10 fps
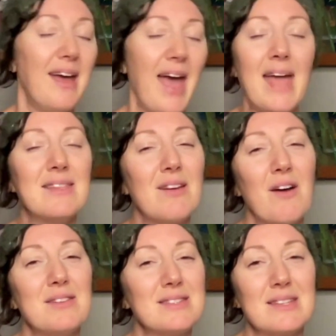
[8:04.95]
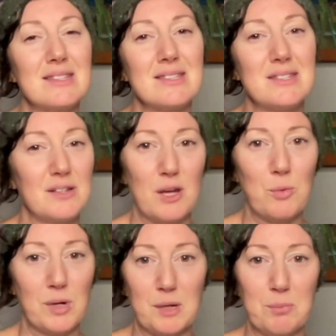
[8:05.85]
And honestly, this is still a
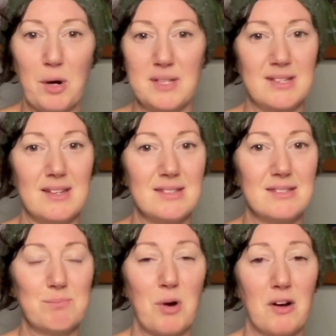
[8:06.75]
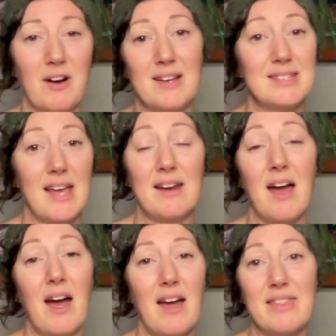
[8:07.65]
work in progress, and
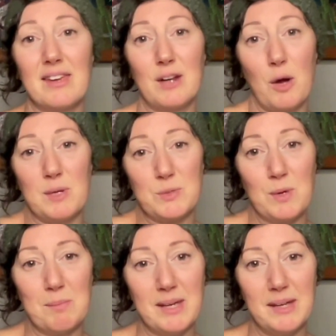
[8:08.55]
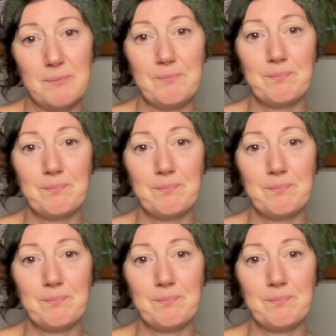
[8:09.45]
I think it always will be.